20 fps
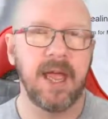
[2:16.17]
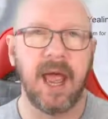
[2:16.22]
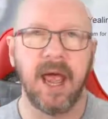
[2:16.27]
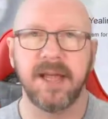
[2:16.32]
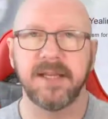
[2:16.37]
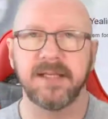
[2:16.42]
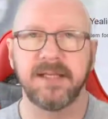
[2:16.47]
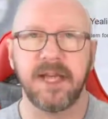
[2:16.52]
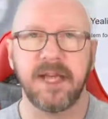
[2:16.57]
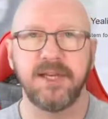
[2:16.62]

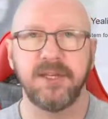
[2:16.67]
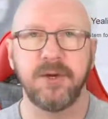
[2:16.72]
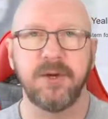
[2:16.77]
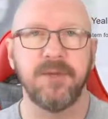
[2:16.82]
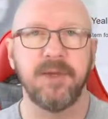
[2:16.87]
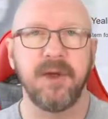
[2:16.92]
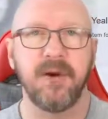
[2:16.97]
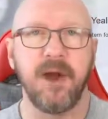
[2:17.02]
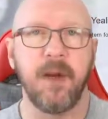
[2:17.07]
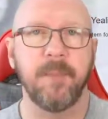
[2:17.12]
as they do
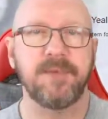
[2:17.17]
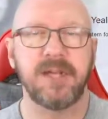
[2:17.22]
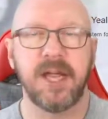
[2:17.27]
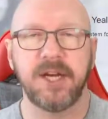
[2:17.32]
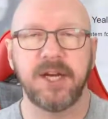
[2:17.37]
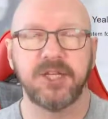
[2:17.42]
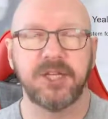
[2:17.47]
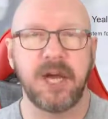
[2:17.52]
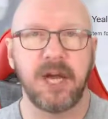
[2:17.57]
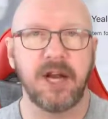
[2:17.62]
their
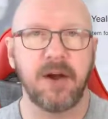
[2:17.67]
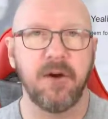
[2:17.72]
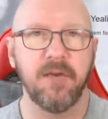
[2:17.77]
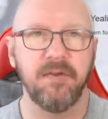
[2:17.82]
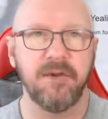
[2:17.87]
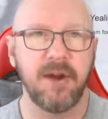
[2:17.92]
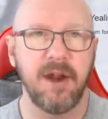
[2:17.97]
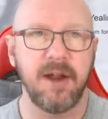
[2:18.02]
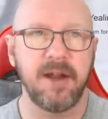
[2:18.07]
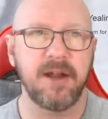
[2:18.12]
update check
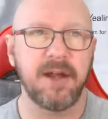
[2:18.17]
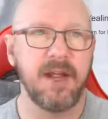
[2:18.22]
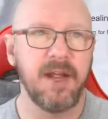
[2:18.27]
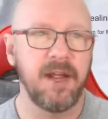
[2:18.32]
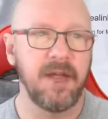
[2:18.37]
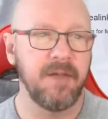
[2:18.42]
overnight.